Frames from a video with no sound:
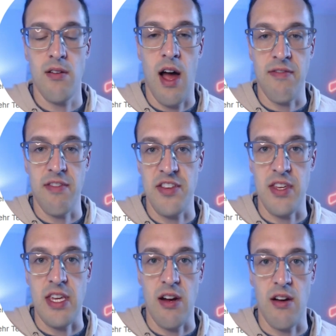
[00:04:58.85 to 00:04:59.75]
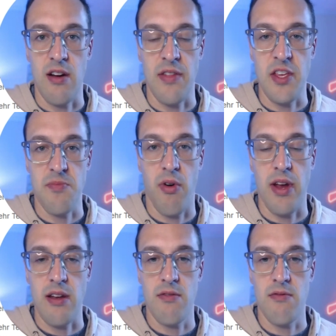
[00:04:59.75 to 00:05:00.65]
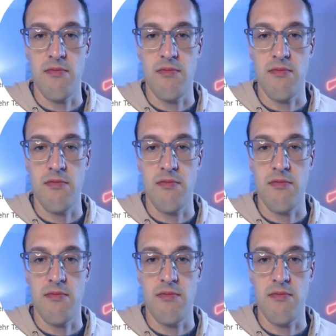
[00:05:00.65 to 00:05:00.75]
obviously, here at this point,